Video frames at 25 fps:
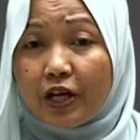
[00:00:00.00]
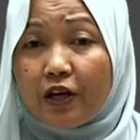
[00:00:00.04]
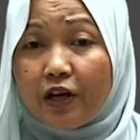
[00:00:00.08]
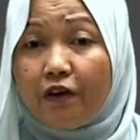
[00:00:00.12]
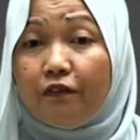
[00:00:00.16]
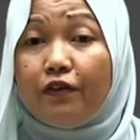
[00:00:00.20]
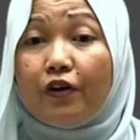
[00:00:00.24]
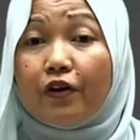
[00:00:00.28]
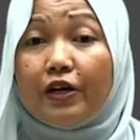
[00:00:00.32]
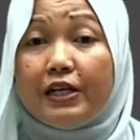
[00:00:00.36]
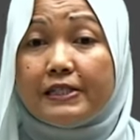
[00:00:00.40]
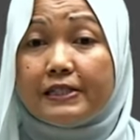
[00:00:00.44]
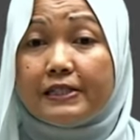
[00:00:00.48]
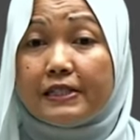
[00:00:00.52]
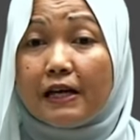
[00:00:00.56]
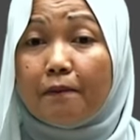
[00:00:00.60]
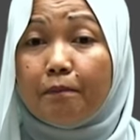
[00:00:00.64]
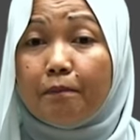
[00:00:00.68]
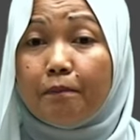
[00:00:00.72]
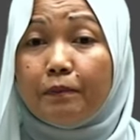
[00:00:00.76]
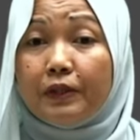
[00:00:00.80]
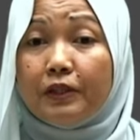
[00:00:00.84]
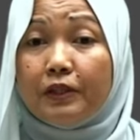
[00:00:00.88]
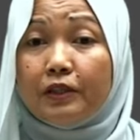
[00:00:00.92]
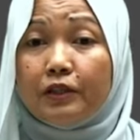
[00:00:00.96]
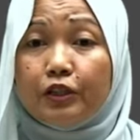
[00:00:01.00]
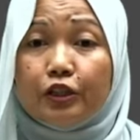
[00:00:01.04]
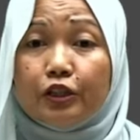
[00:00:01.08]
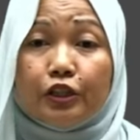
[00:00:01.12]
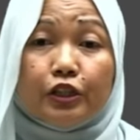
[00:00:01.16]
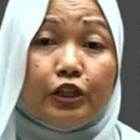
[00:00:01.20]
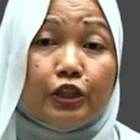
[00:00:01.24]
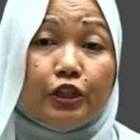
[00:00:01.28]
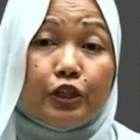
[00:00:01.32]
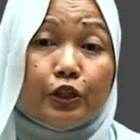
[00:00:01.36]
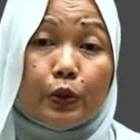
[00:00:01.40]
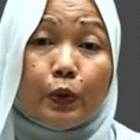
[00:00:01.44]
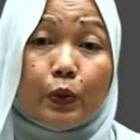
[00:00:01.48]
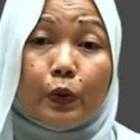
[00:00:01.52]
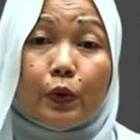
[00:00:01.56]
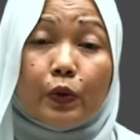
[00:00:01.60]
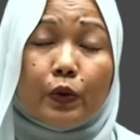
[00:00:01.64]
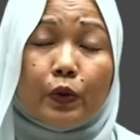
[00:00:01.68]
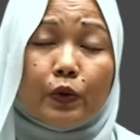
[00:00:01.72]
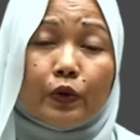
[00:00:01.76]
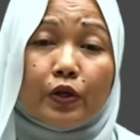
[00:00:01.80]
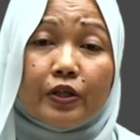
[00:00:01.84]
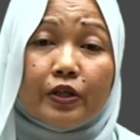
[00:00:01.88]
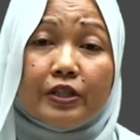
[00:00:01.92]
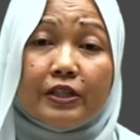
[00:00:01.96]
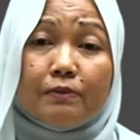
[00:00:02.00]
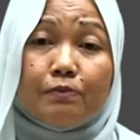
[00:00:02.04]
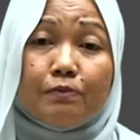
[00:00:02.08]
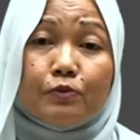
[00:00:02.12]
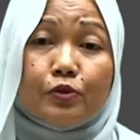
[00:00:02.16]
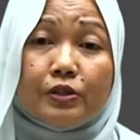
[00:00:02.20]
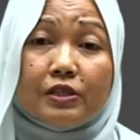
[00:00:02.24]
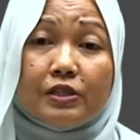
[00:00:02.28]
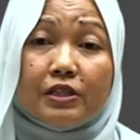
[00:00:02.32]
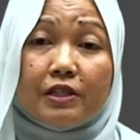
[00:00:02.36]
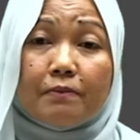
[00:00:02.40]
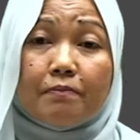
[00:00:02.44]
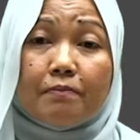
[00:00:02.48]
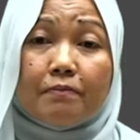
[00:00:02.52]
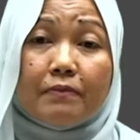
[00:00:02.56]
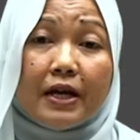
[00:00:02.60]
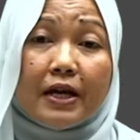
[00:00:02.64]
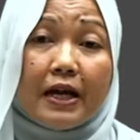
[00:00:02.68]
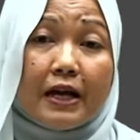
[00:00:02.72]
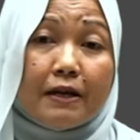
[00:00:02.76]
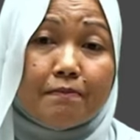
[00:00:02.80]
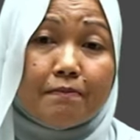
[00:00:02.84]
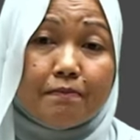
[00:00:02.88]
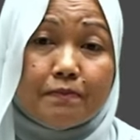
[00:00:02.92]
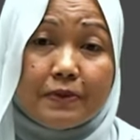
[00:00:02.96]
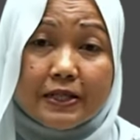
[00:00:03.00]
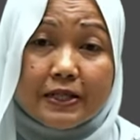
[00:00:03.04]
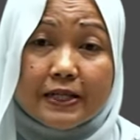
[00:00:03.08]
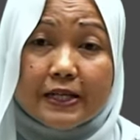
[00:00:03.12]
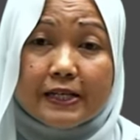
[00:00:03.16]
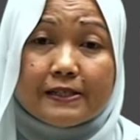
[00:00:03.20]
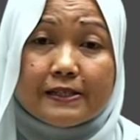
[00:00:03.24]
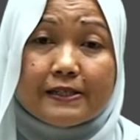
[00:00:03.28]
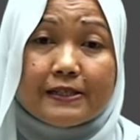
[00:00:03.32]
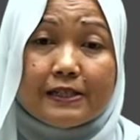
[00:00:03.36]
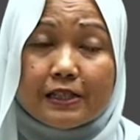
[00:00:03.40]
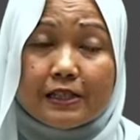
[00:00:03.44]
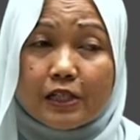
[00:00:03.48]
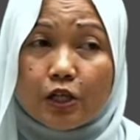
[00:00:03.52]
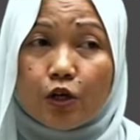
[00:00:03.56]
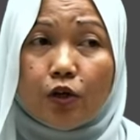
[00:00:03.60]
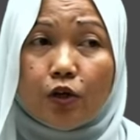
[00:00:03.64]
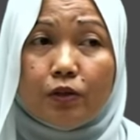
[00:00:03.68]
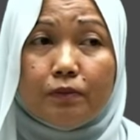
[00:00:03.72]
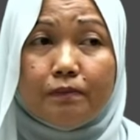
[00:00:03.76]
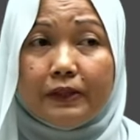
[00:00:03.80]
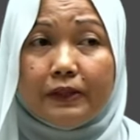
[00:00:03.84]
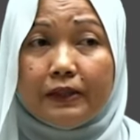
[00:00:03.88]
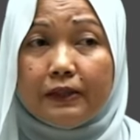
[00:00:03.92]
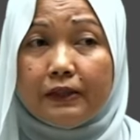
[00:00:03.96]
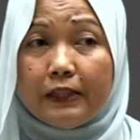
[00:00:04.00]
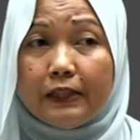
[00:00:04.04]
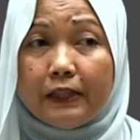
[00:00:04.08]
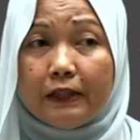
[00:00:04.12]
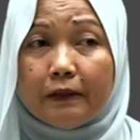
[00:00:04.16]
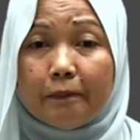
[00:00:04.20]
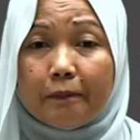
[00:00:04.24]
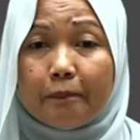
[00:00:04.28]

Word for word: For example, the Johor Royal Museum and Penang City Hall building.